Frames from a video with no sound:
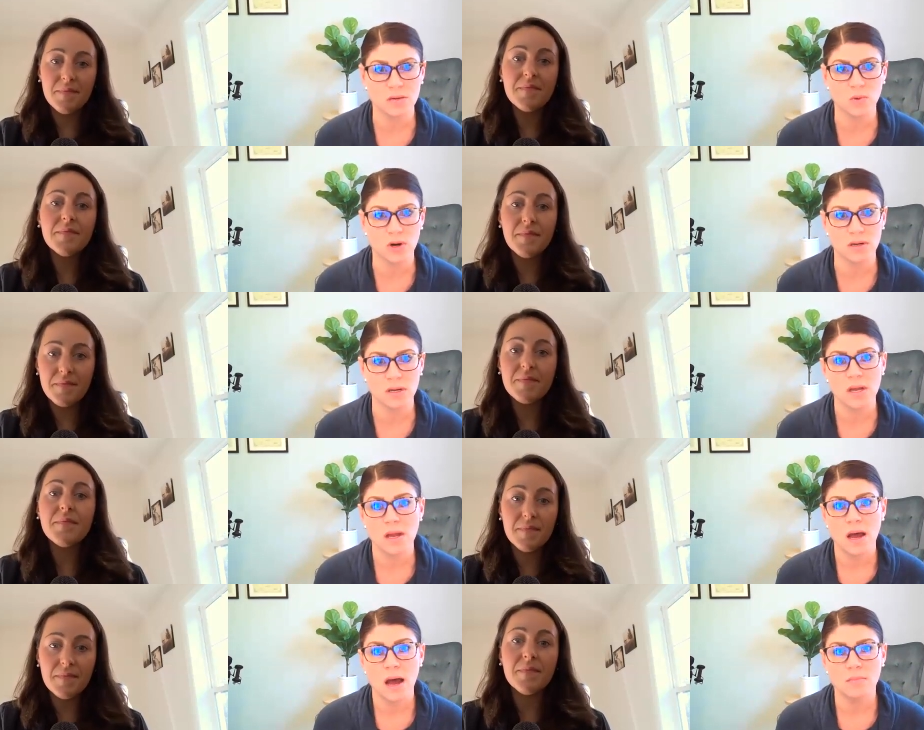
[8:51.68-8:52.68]
Speaker 1: inward
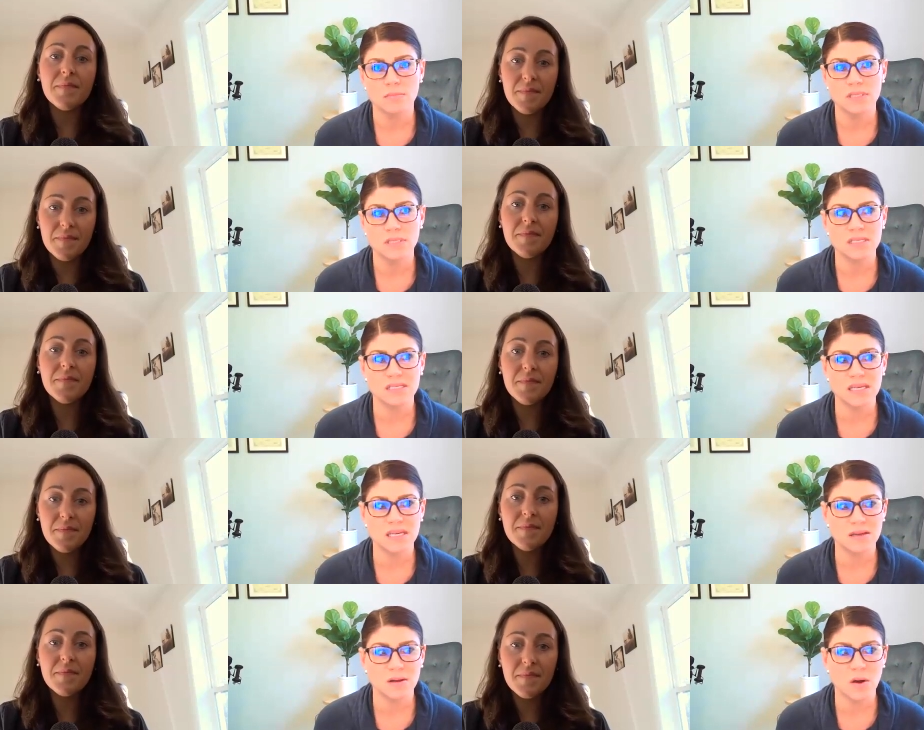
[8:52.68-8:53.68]
um, to
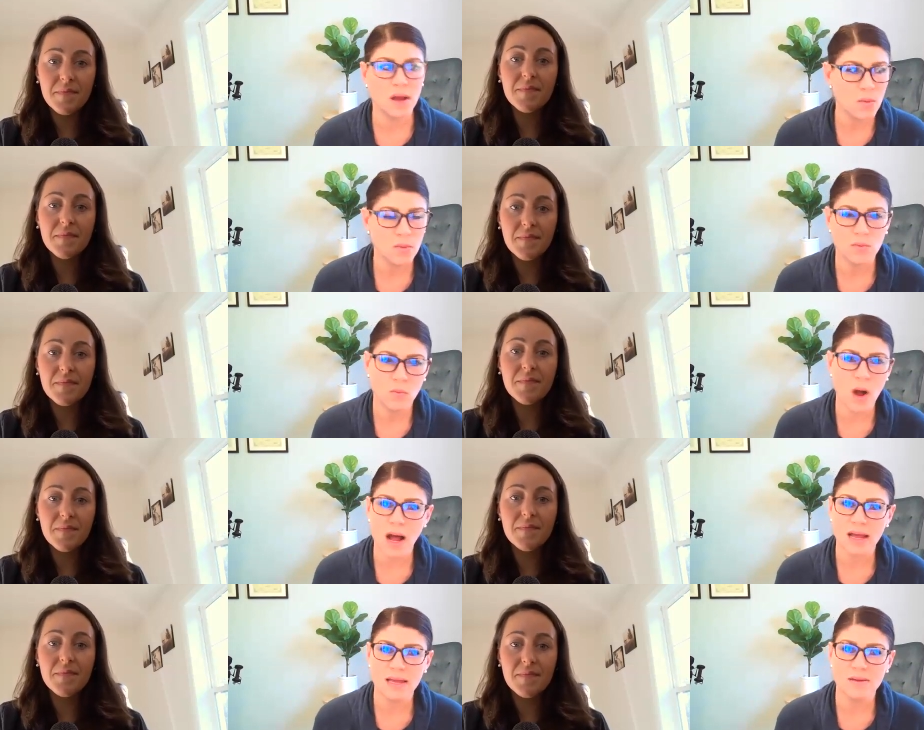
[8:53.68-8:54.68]
see, okay,
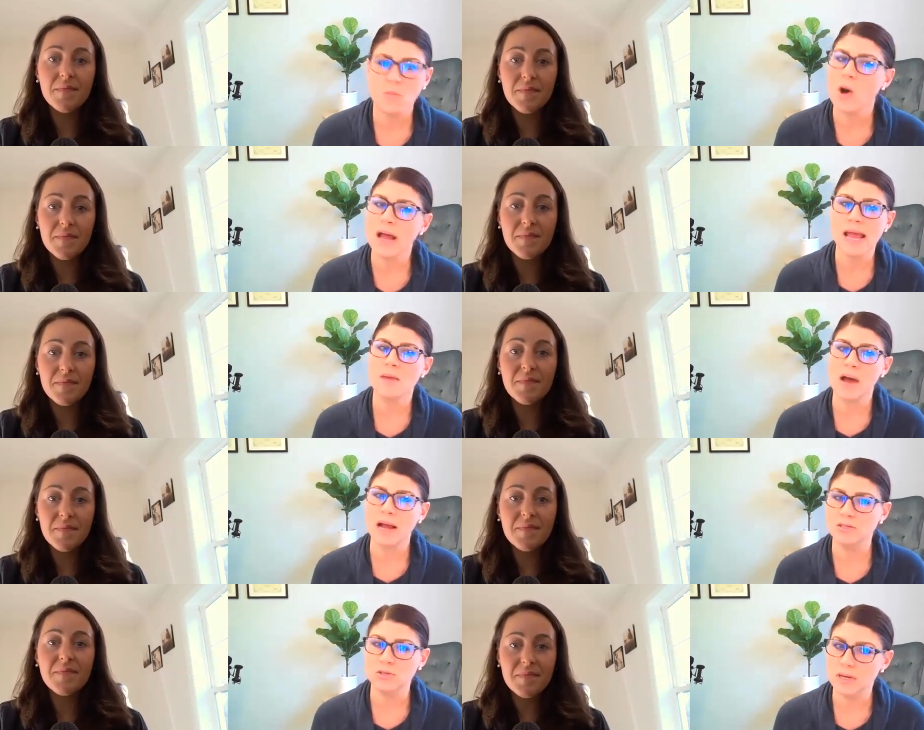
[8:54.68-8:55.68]
why, why am
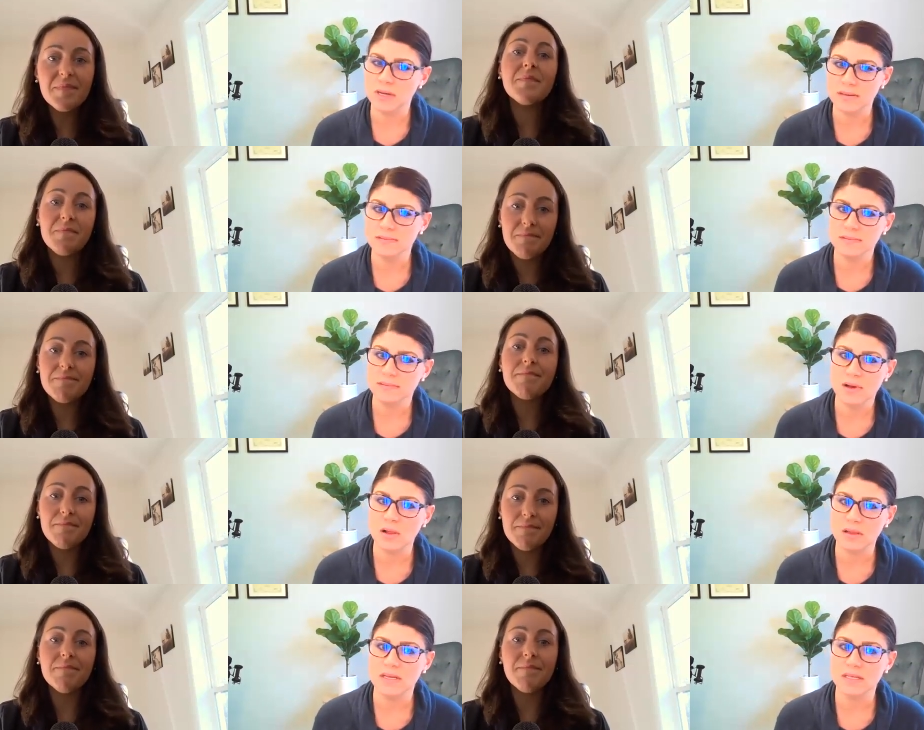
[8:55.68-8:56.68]
I doing
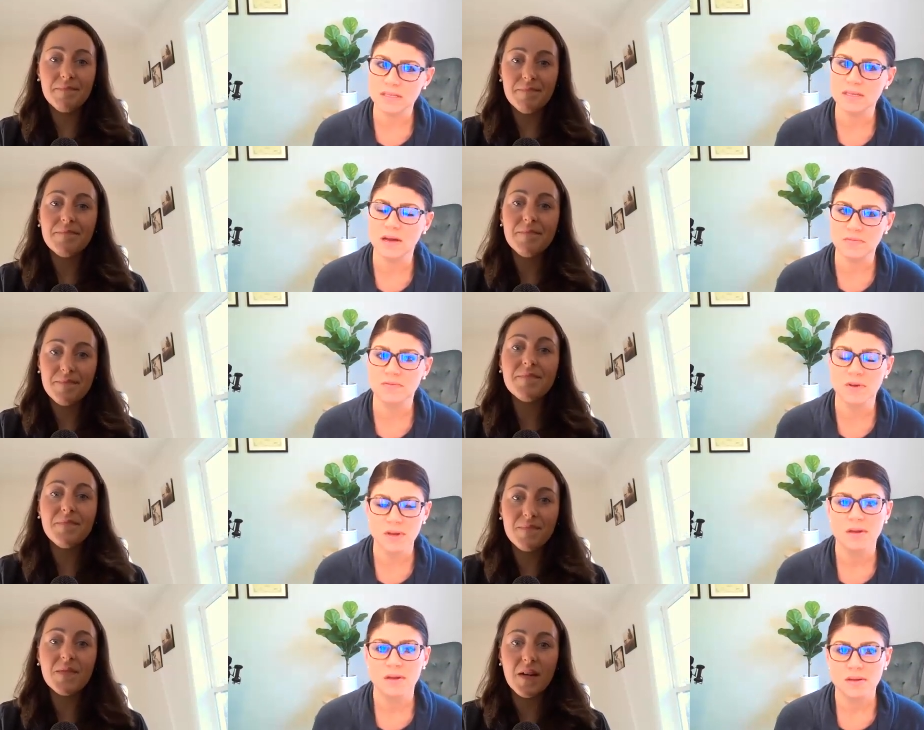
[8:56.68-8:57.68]
all of this stuff?
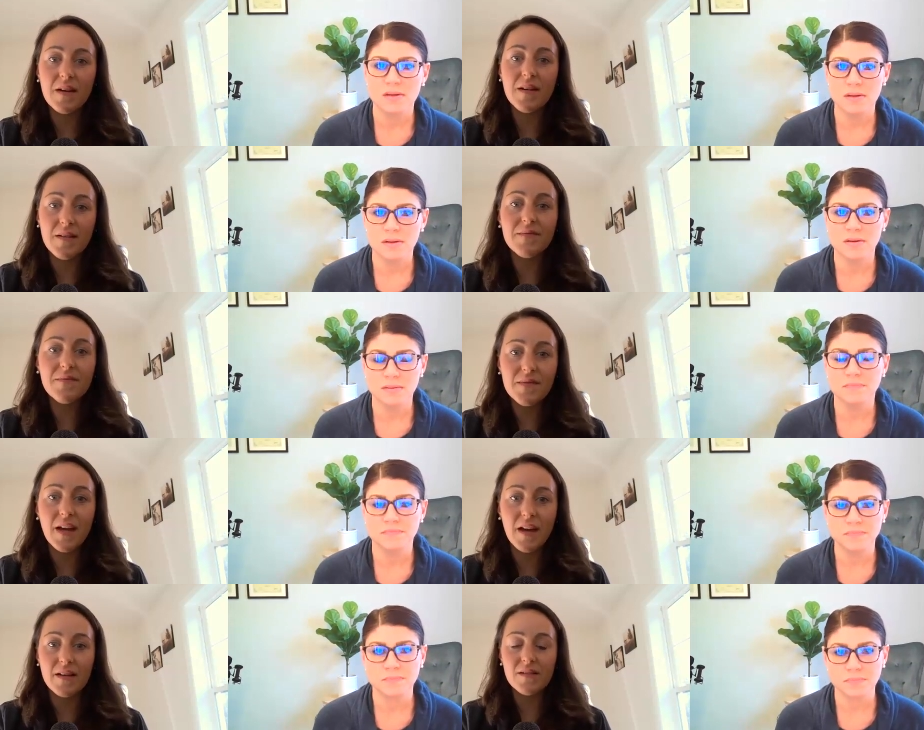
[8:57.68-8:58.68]
Speaker 2: Yeah.
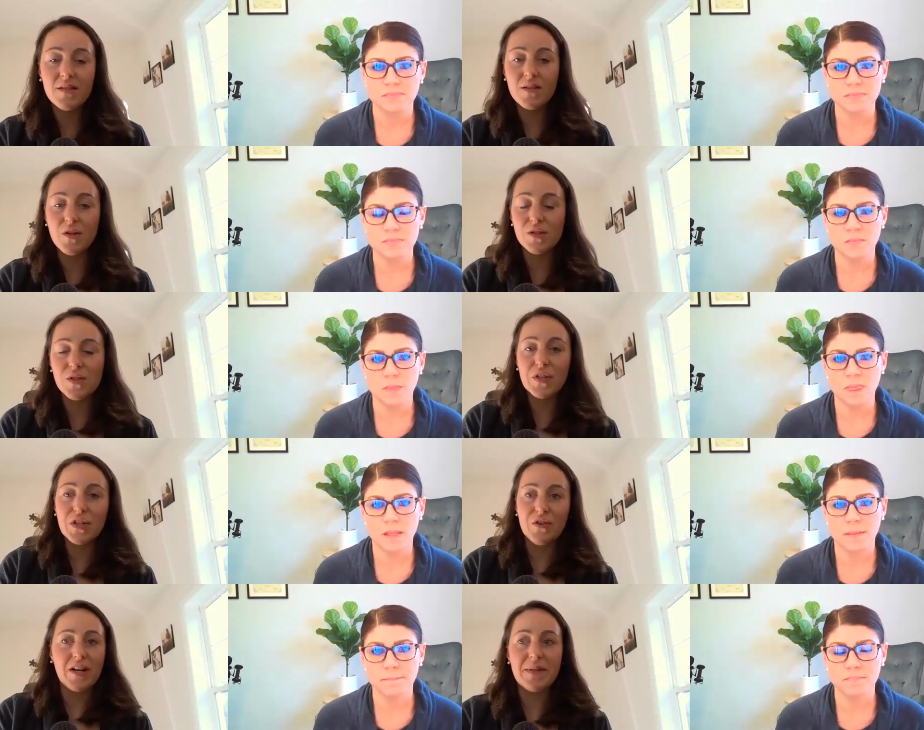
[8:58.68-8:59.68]
Yeah, it's a, no, it's a really
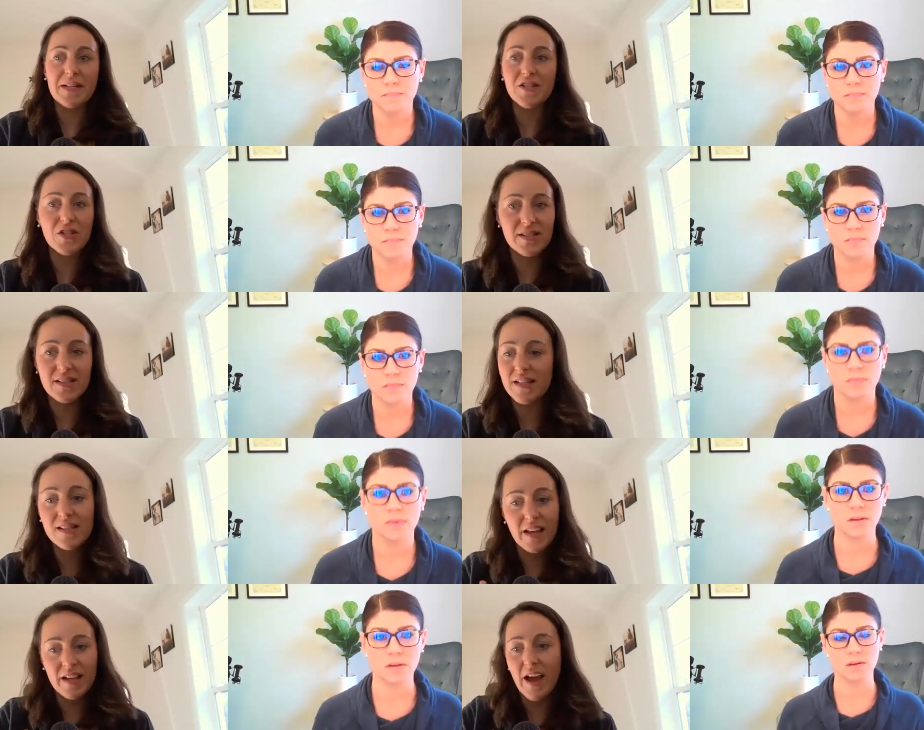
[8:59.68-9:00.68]
good recommendation because it is
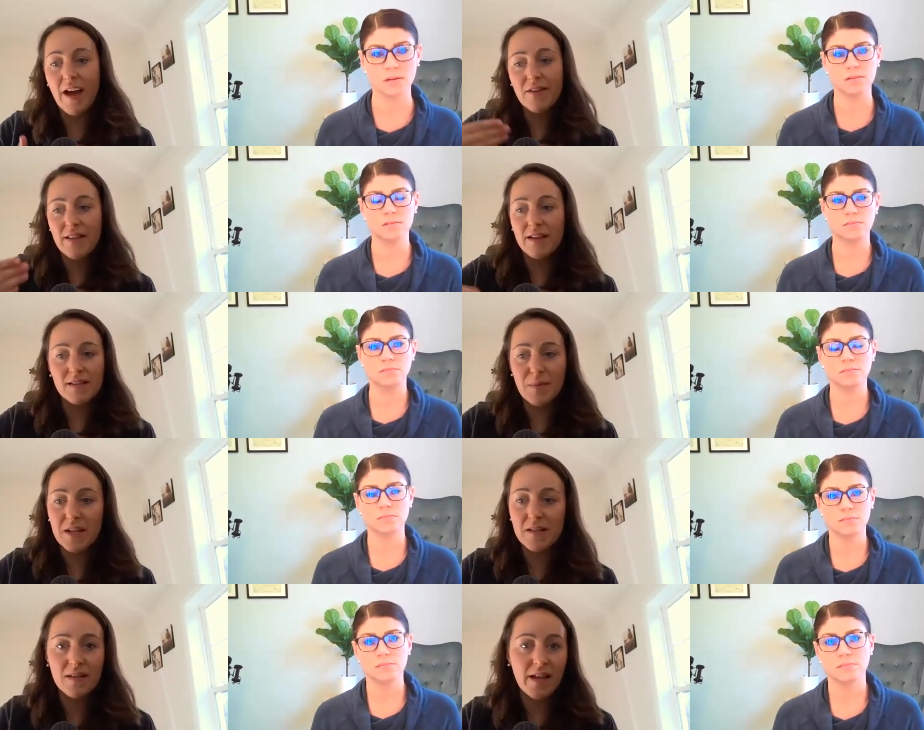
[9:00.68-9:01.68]
like having that
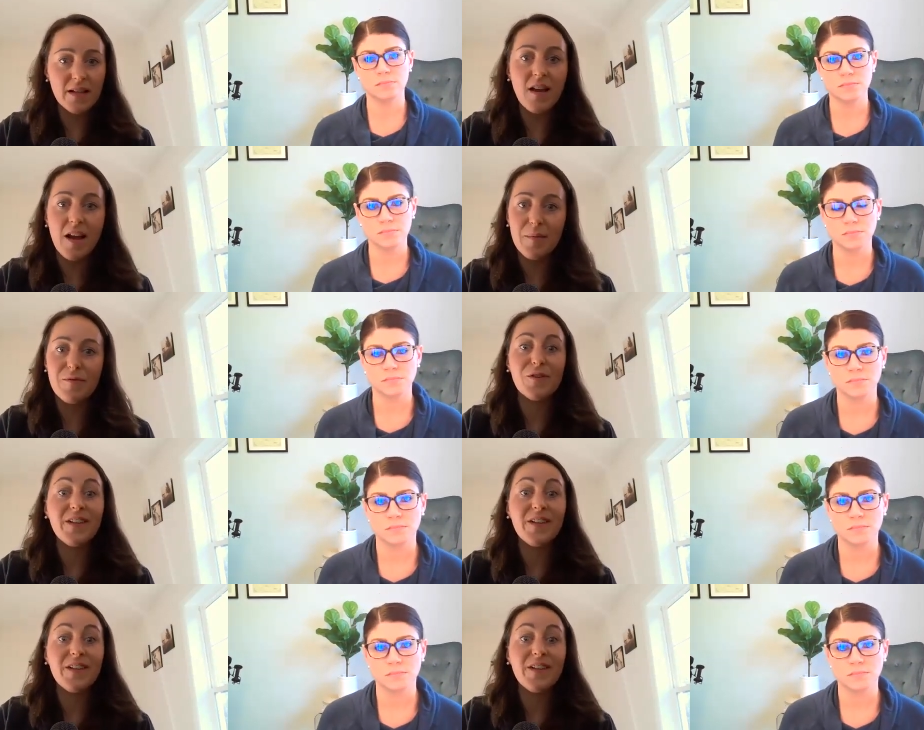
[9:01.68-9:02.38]
space and that time and